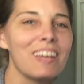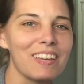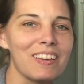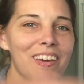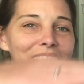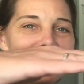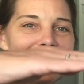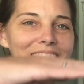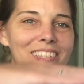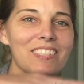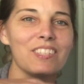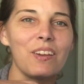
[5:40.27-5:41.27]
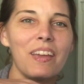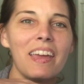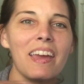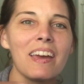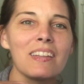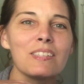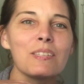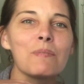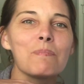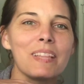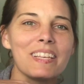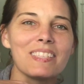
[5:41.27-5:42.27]
Good. Get your hand,
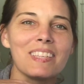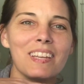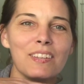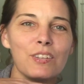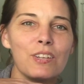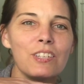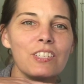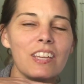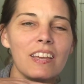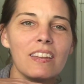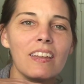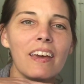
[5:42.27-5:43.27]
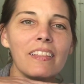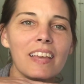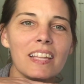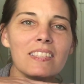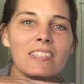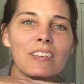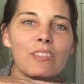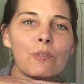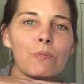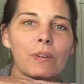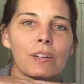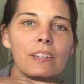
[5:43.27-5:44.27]
place it under your chin, and let's say the
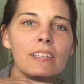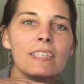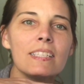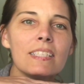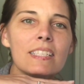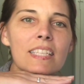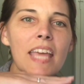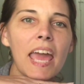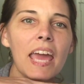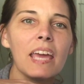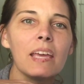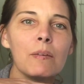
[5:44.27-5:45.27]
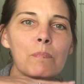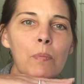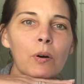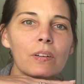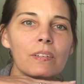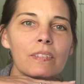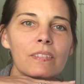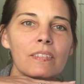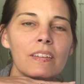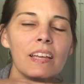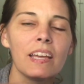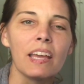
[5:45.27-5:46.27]
word table.
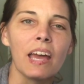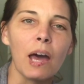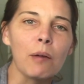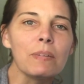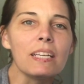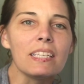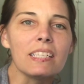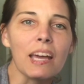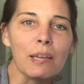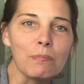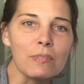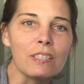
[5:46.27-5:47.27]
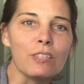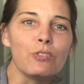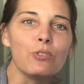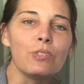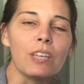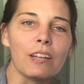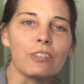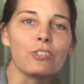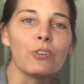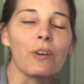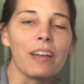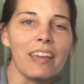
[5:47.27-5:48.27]
How many times did you touch
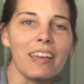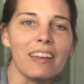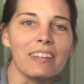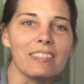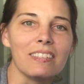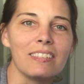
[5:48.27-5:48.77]
your hand?